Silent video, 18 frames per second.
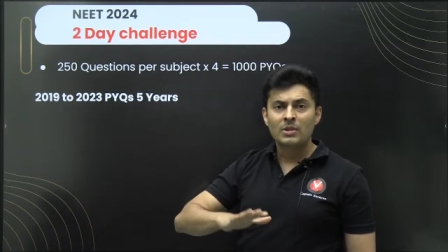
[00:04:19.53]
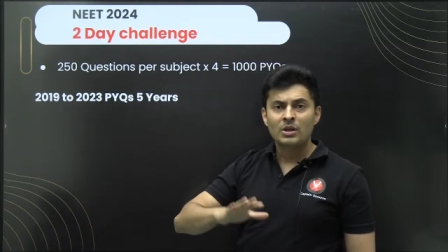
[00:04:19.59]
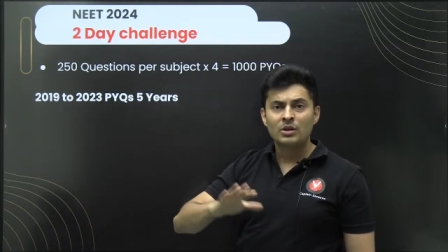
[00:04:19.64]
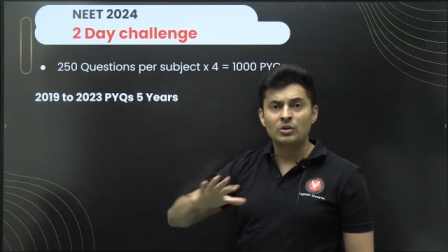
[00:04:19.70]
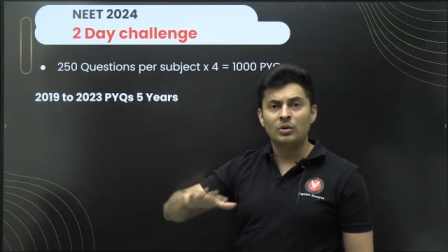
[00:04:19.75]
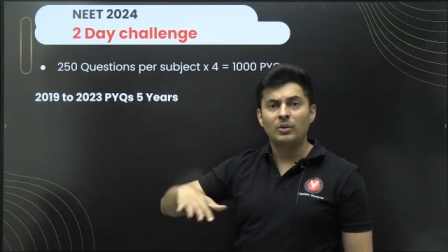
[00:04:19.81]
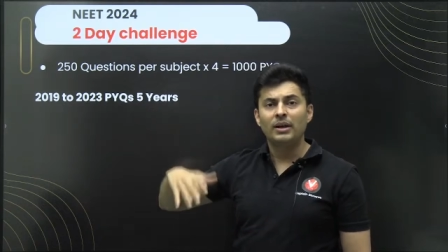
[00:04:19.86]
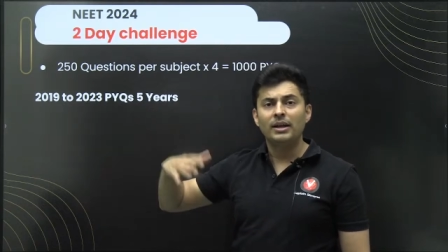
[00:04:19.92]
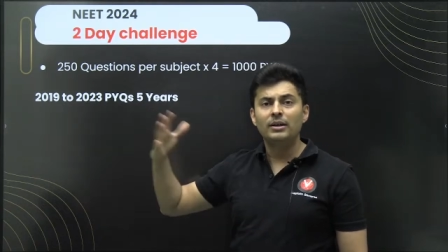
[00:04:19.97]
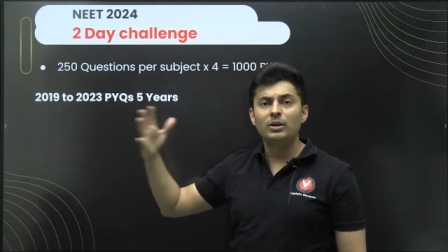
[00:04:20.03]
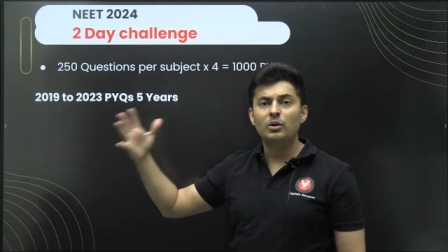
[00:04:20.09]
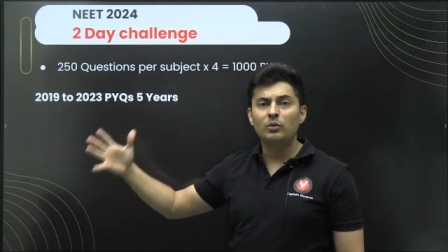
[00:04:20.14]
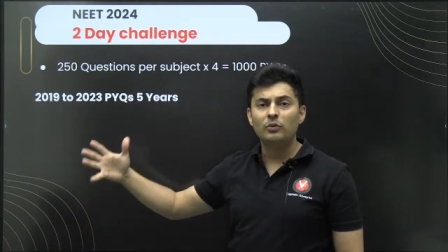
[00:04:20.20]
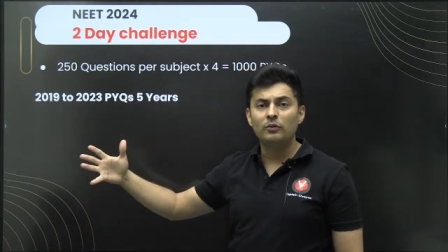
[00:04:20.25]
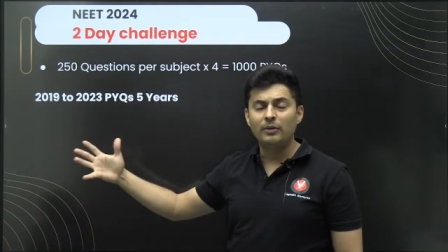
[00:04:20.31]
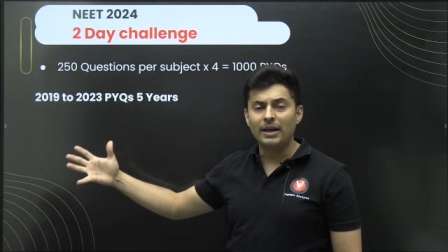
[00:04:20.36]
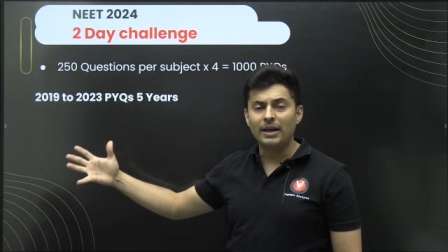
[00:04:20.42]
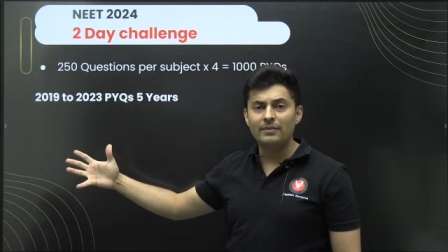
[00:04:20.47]
So into
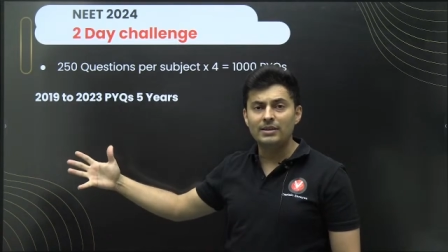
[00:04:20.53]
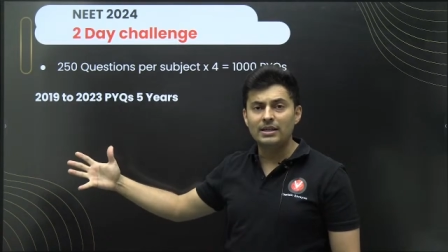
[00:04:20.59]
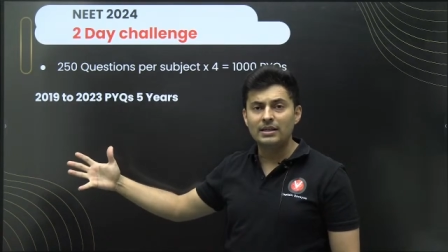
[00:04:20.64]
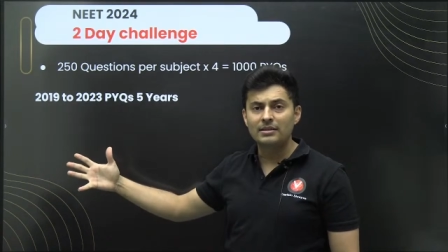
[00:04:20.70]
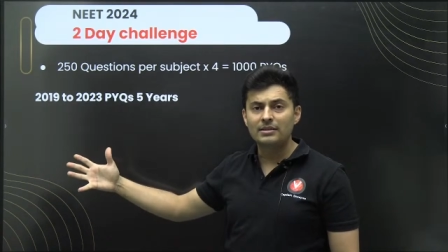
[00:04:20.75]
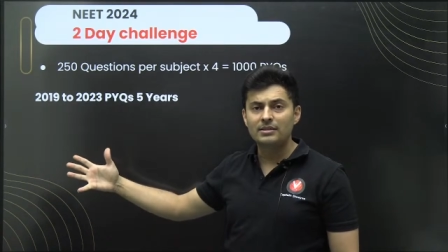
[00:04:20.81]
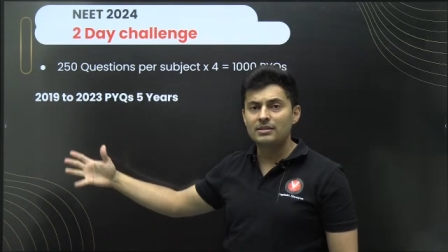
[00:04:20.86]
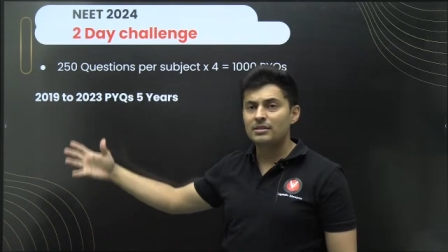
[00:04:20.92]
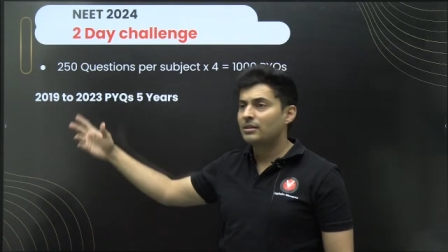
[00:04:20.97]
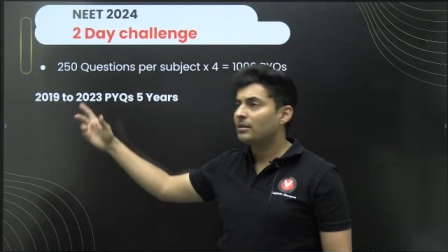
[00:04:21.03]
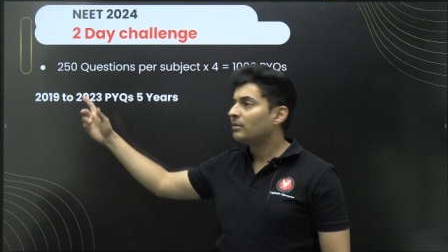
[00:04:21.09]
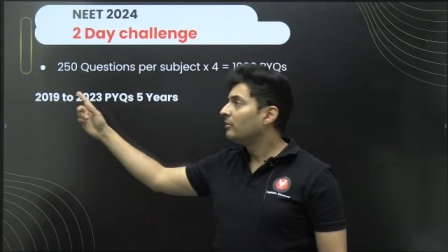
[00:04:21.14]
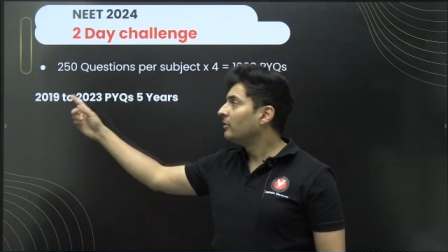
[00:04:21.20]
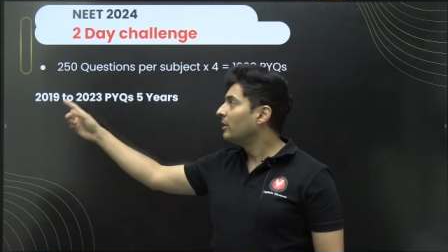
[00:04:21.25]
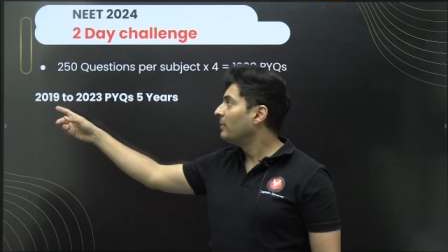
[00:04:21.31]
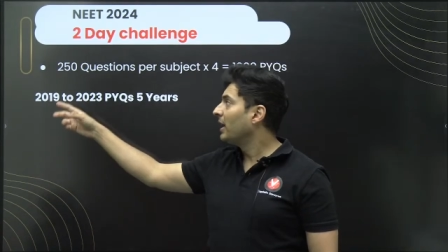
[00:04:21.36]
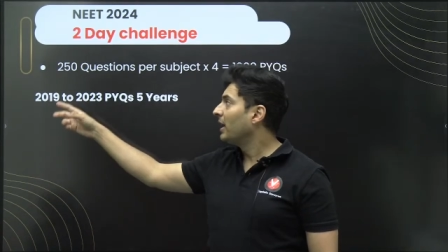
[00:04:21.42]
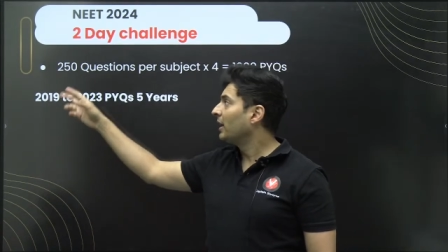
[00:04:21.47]
5 years,
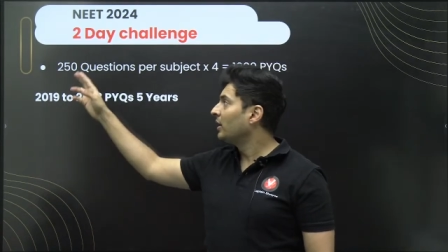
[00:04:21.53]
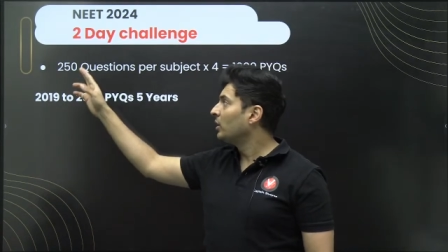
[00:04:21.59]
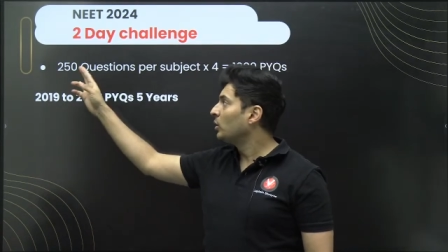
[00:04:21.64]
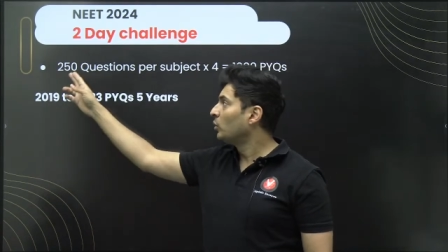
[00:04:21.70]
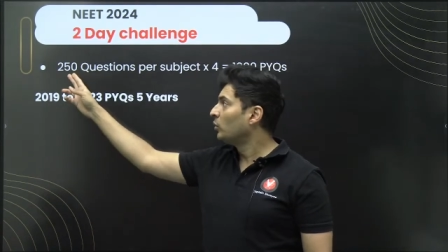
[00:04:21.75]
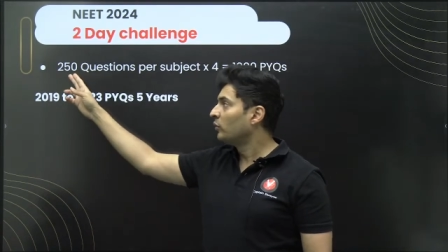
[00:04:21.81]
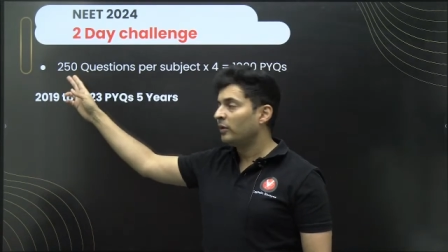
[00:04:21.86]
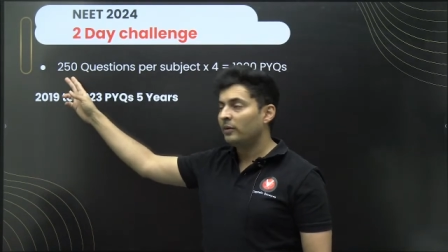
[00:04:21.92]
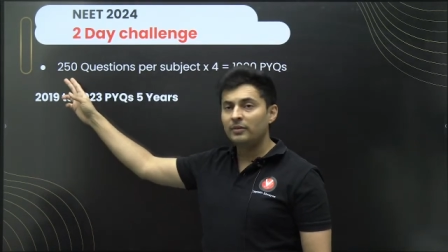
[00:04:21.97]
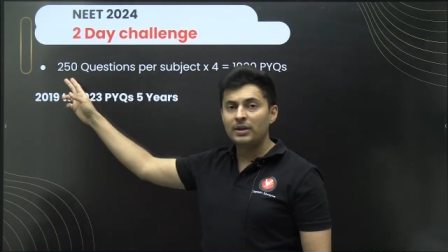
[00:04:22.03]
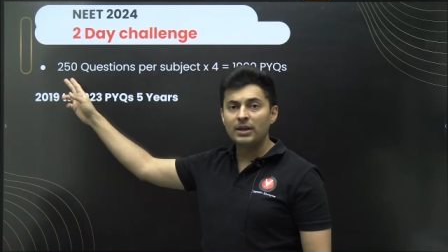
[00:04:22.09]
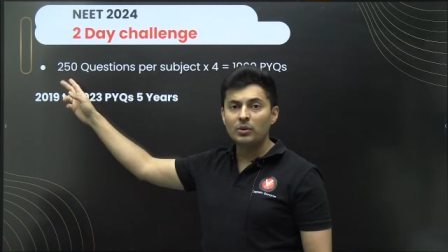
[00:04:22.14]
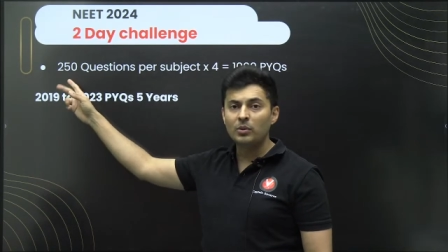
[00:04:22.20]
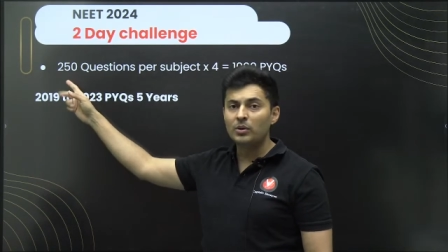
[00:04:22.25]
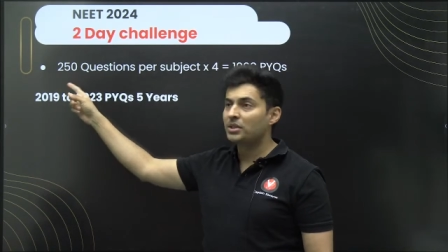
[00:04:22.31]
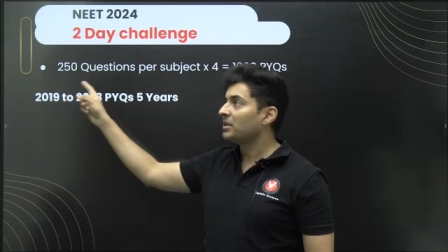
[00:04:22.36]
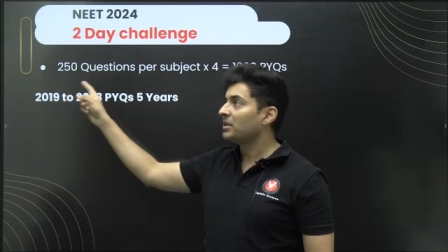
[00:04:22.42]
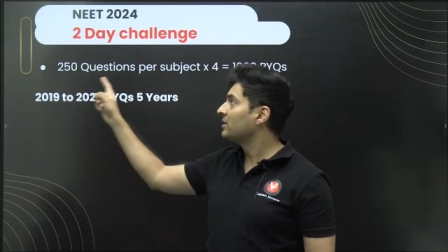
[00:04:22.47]
we'll make it 250
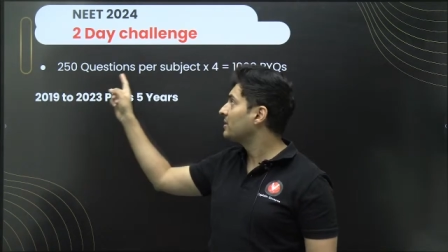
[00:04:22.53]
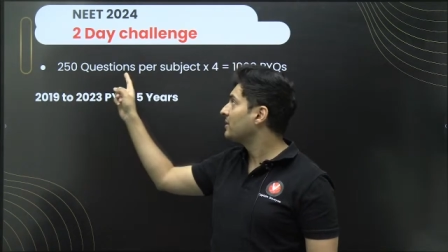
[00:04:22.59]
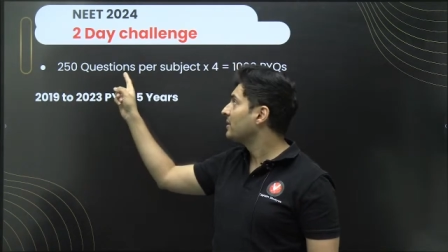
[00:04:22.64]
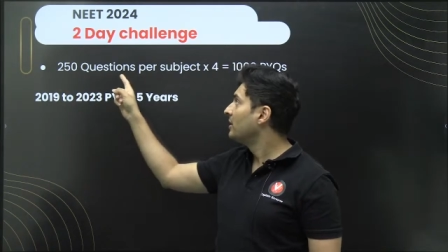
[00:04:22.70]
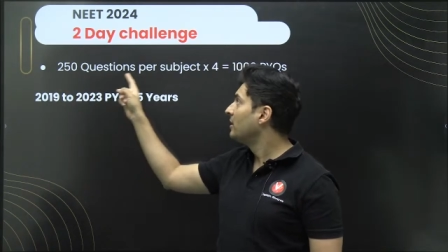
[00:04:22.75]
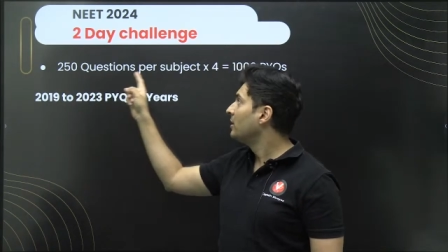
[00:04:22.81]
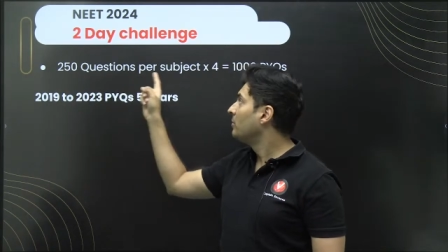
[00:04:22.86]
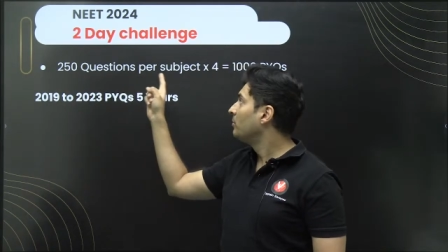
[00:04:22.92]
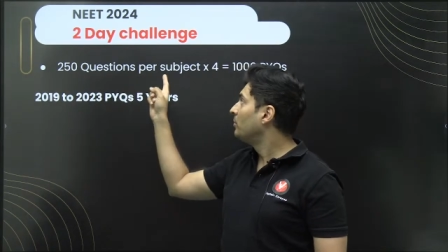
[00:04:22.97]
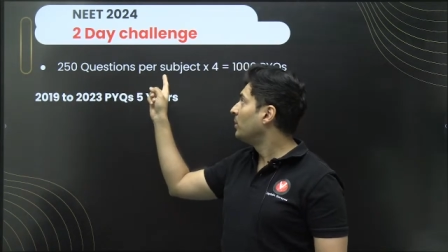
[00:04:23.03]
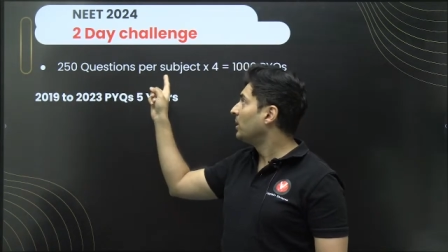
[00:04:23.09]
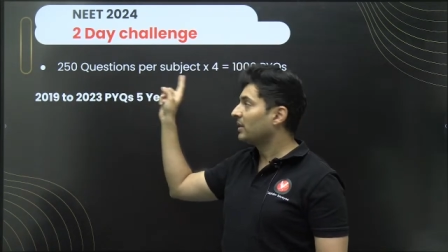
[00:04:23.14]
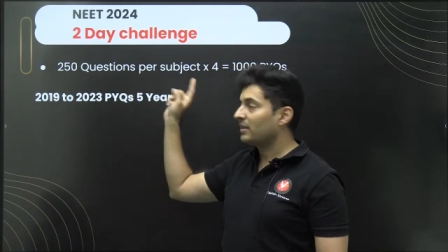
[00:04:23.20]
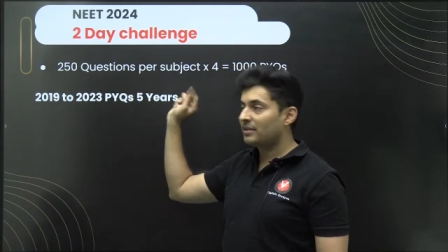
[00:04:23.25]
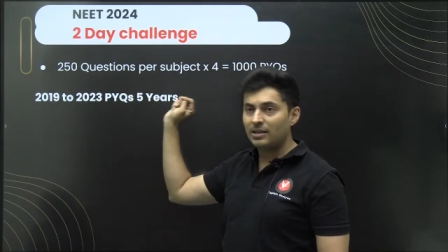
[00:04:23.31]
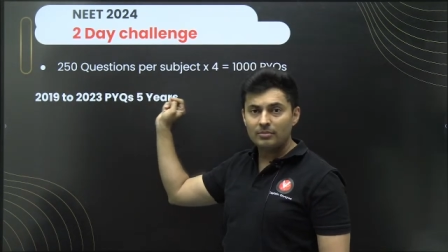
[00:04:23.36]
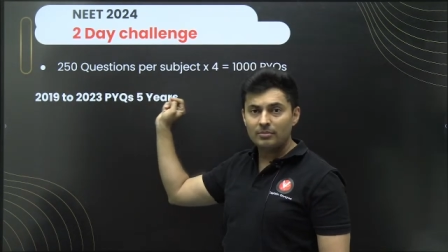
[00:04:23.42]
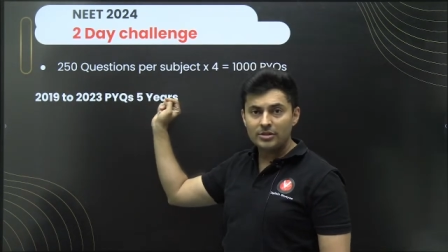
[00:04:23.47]
questions per
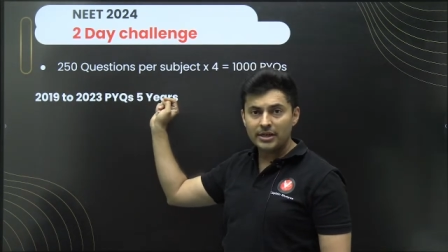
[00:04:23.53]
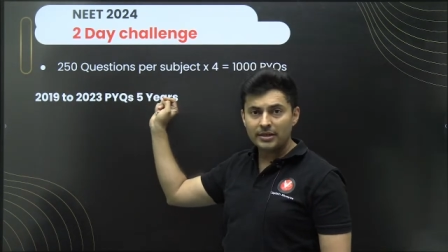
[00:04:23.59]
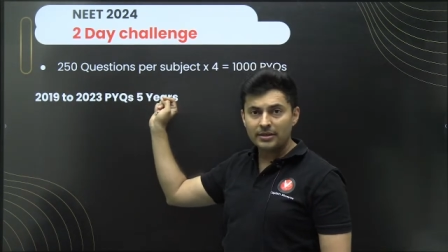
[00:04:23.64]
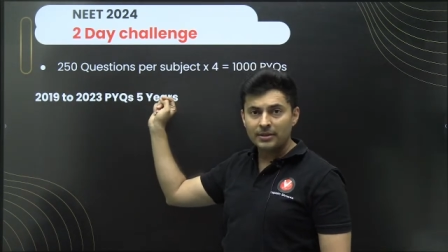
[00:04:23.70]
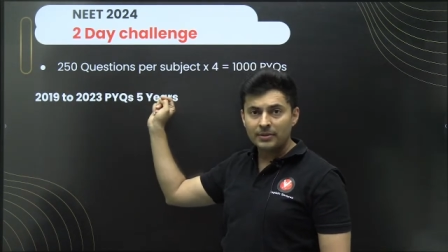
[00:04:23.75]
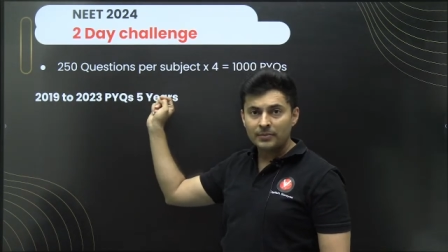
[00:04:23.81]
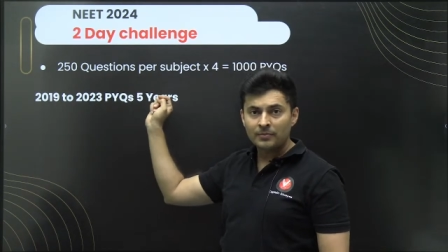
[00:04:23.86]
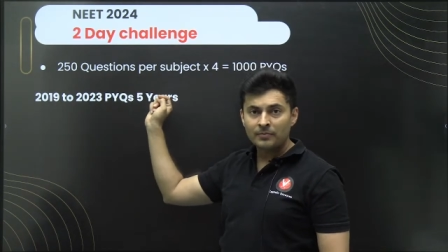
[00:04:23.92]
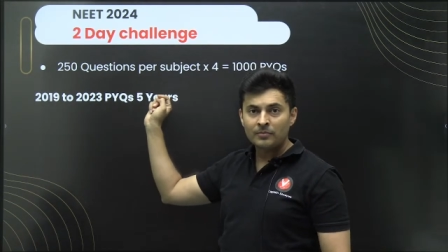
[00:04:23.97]
subject.